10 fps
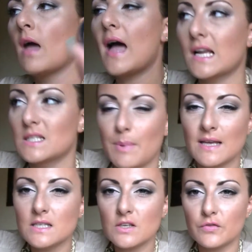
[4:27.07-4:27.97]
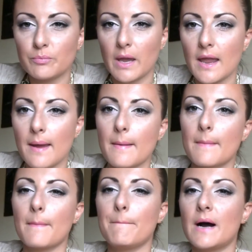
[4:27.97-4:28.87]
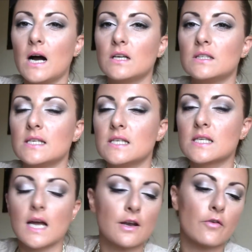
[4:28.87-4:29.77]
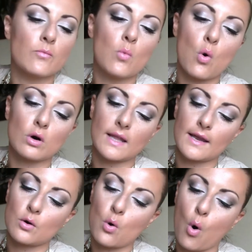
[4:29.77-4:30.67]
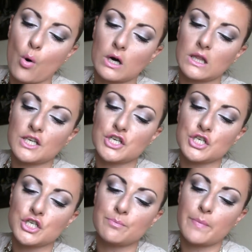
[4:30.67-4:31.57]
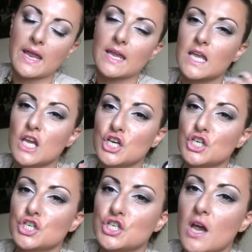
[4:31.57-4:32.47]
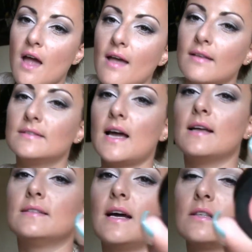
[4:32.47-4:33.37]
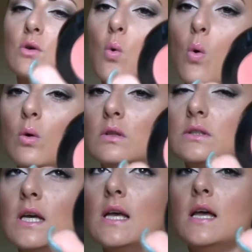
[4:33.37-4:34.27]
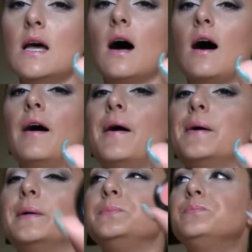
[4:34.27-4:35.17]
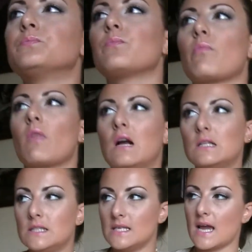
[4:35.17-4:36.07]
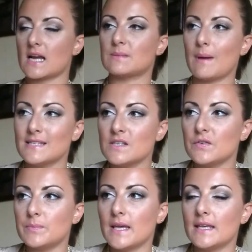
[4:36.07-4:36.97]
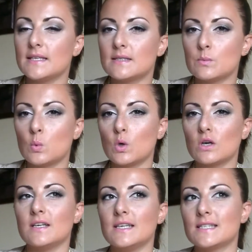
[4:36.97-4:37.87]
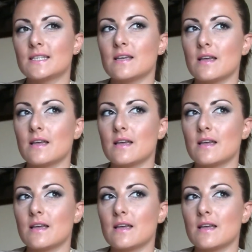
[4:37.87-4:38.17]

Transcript: expensive pink, but this is kind of more like coralish pinkish than that gold. The expensive pink, it's more, it's